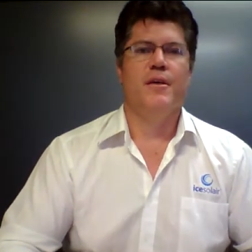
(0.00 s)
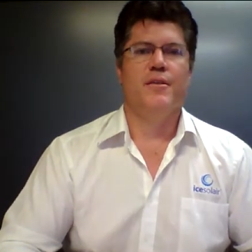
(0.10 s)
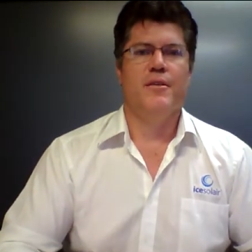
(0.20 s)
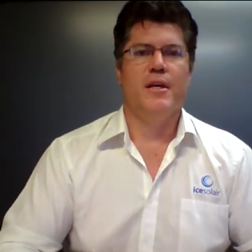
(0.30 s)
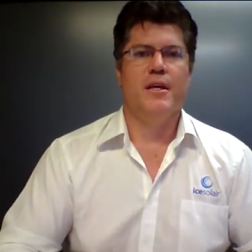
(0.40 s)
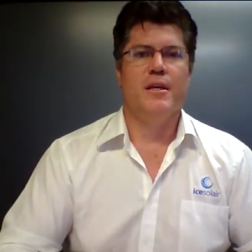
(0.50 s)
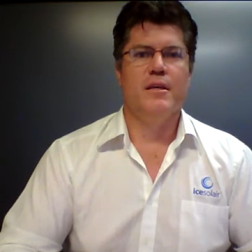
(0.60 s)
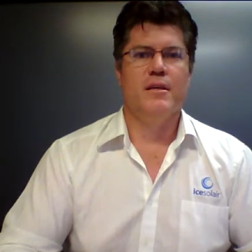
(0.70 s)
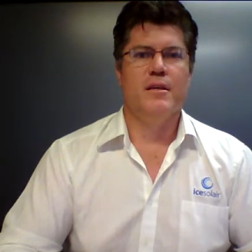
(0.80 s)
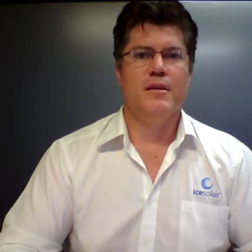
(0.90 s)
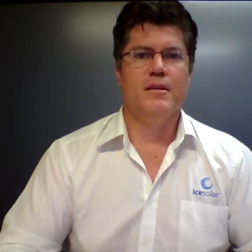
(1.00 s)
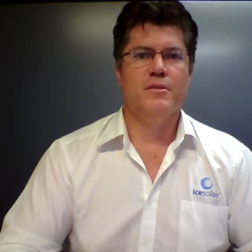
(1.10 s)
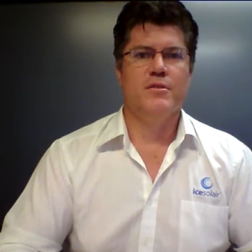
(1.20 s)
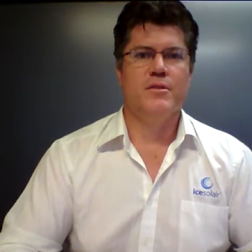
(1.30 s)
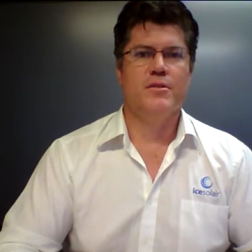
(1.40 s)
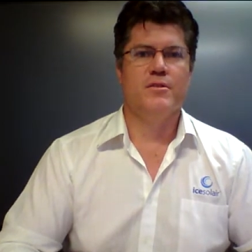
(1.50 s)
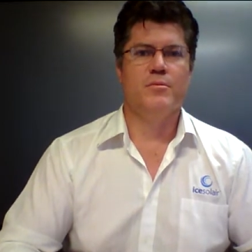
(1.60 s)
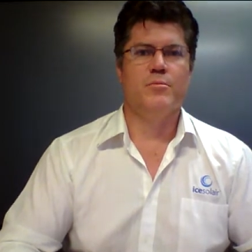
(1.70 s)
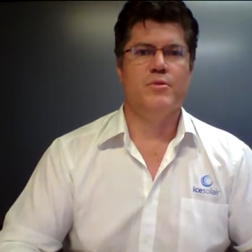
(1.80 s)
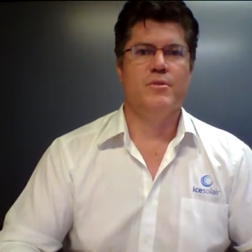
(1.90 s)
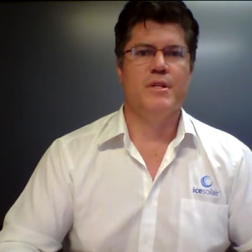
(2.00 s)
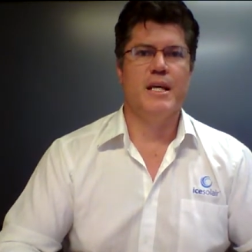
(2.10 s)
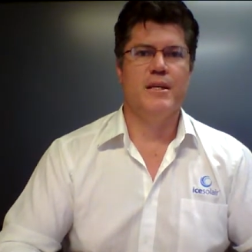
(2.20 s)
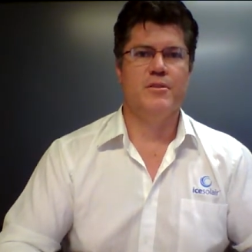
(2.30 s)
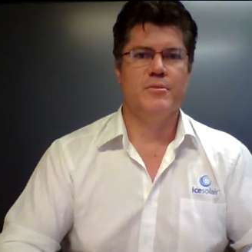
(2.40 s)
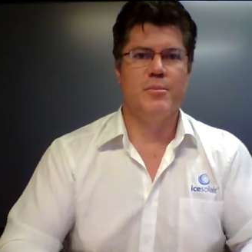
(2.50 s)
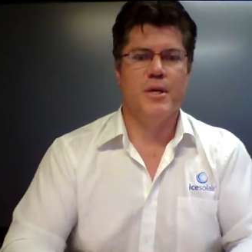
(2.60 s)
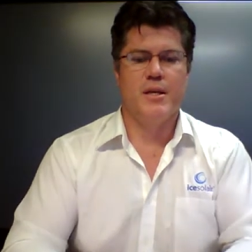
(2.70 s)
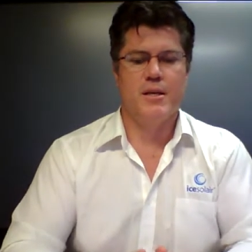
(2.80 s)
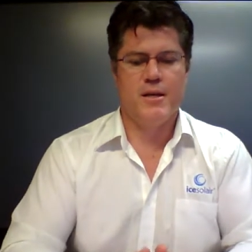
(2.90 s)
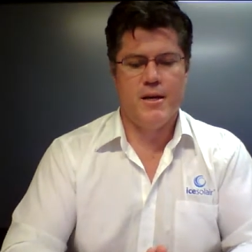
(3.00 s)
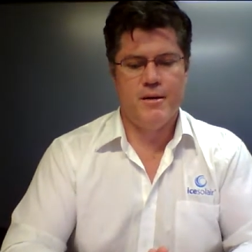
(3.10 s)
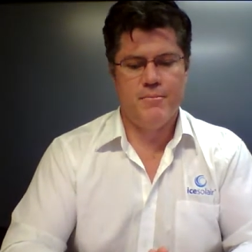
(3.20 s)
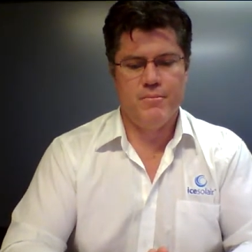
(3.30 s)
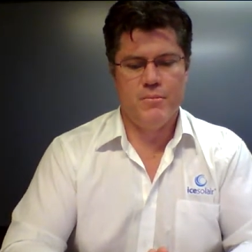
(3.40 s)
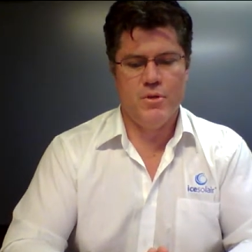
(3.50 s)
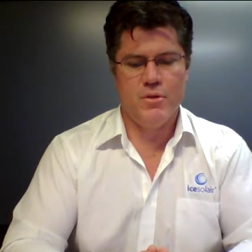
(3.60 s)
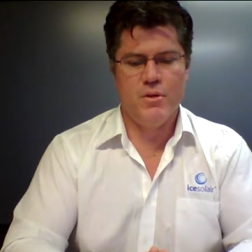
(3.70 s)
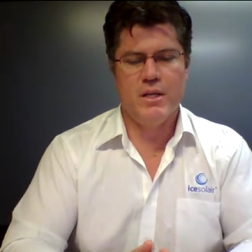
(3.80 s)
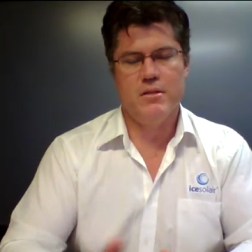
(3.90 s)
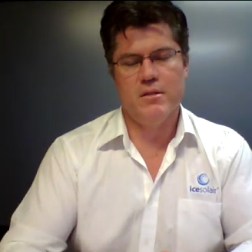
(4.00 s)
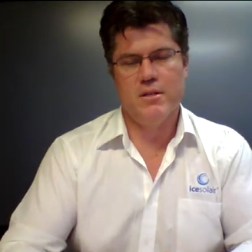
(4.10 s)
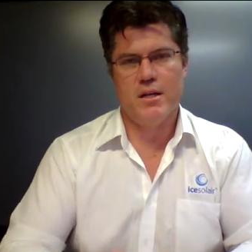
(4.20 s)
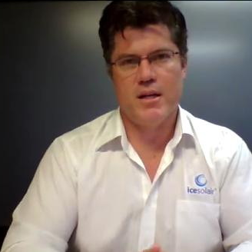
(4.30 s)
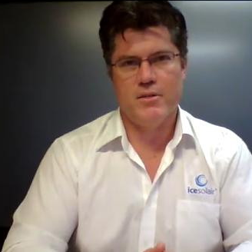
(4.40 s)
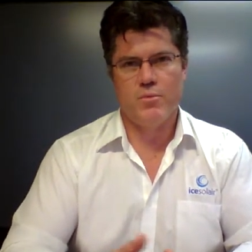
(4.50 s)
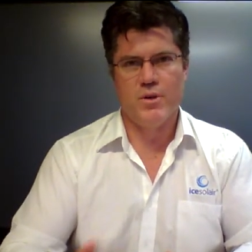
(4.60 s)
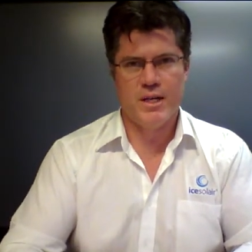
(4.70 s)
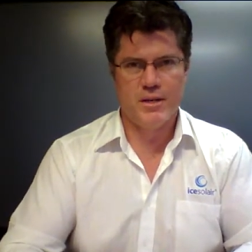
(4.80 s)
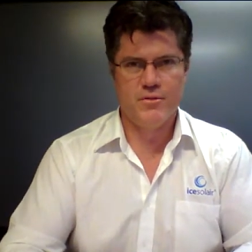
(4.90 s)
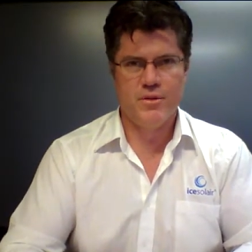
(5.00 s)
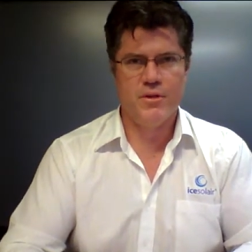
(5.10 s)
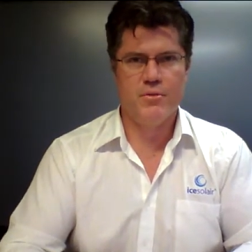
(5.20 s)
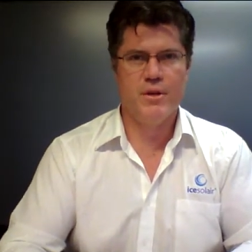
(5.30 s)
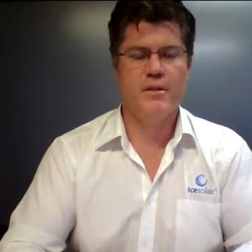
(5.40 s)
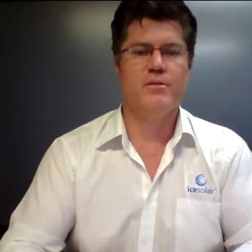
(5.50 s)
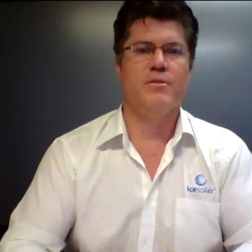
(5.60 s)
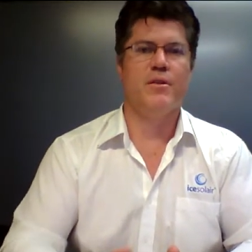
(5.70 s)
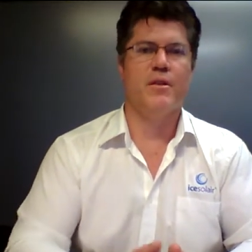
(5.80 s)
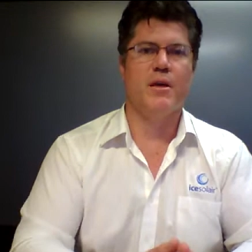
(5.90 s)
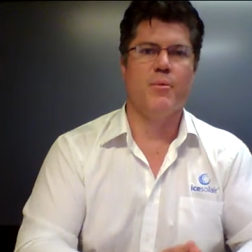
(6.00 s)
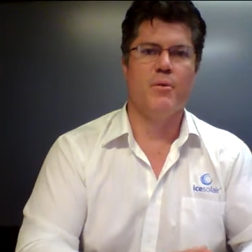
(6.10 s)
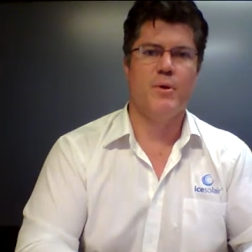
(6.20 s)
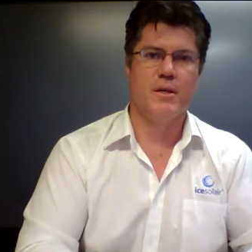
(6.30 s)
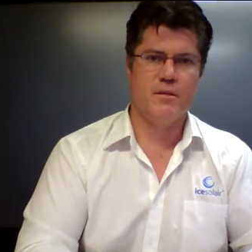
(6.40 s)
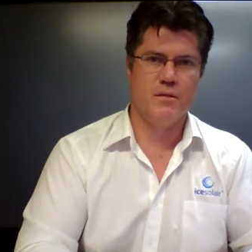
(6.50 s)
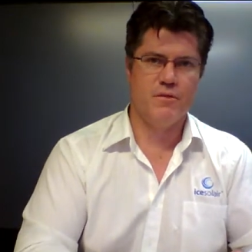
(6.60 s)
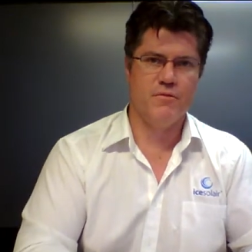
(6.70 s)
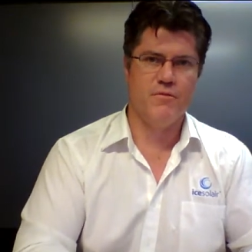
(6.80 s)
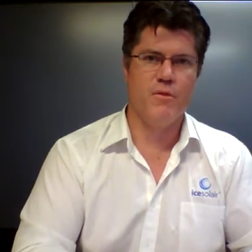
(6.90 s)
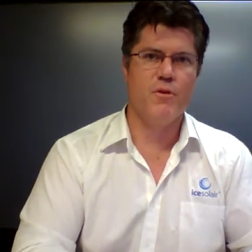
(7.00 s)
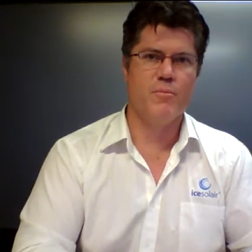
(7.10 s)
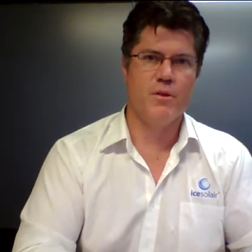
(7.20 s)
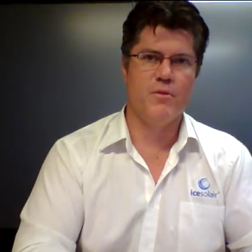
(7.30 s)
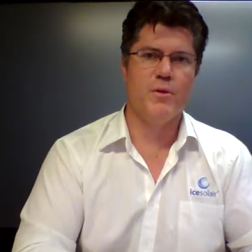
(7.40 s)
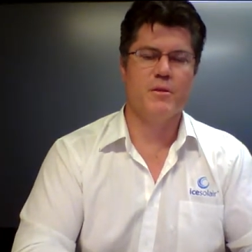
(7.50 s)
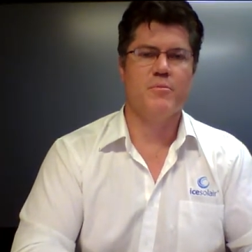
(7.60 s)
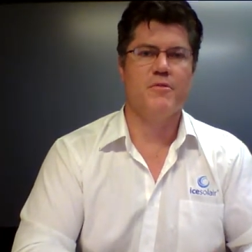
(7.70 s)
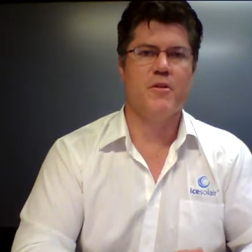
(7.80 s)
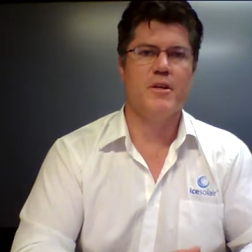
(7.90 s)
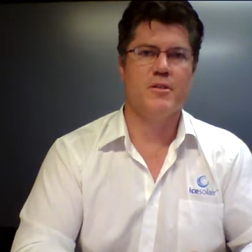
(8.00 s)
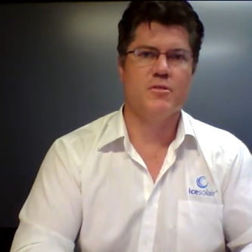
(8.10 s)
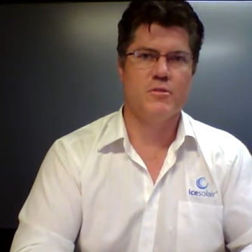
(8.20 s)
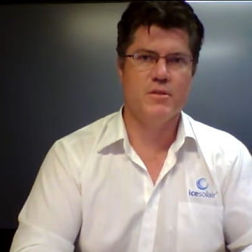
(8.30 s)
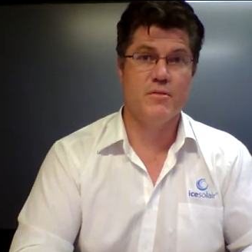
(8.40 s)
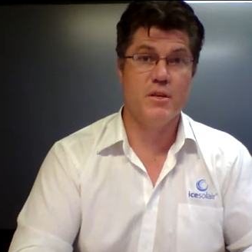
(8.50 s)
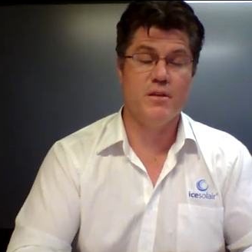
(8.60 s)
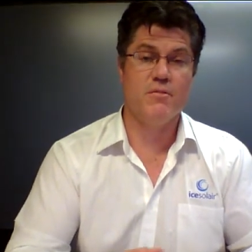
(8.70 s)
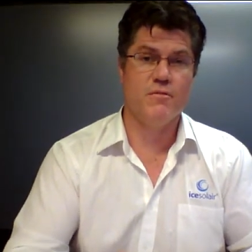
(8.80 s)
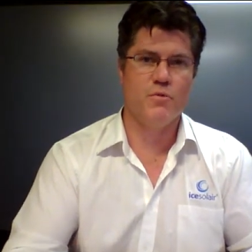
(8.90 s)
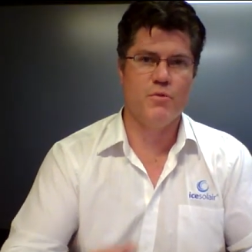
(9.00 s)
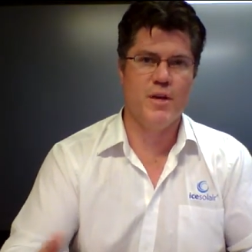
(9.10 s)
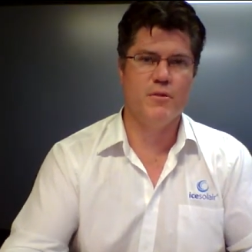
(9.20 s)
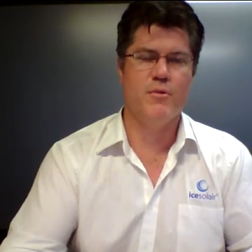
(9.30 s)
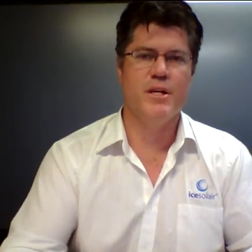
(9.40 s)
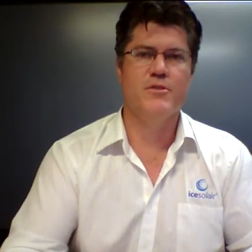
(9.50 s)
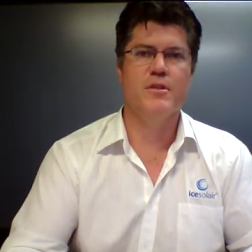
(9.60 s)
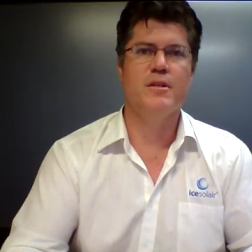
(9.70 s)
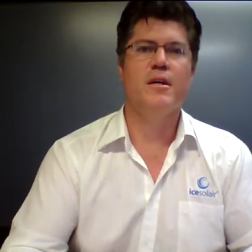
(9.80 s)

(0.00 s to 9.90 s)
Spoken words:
the systems need to be, you need to tell us what country you're in, so then that way we can confirm whether we can provide exclusivity for that region.